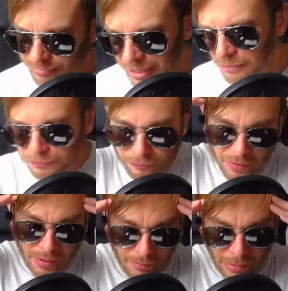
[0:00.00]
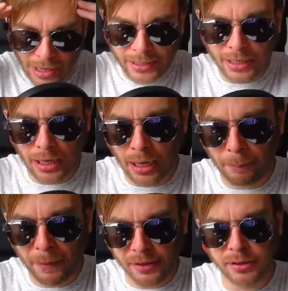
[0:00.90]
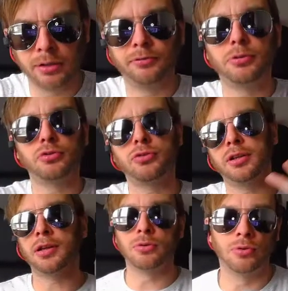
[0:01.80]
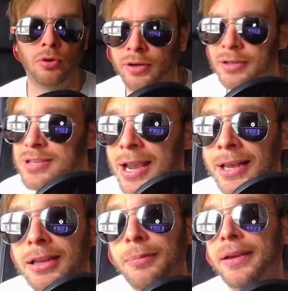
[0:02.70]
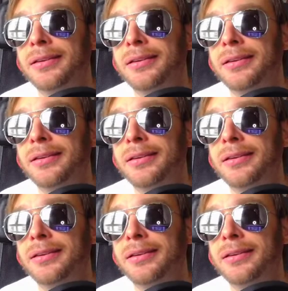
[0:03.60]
If my opinion of what's really going on is anywhere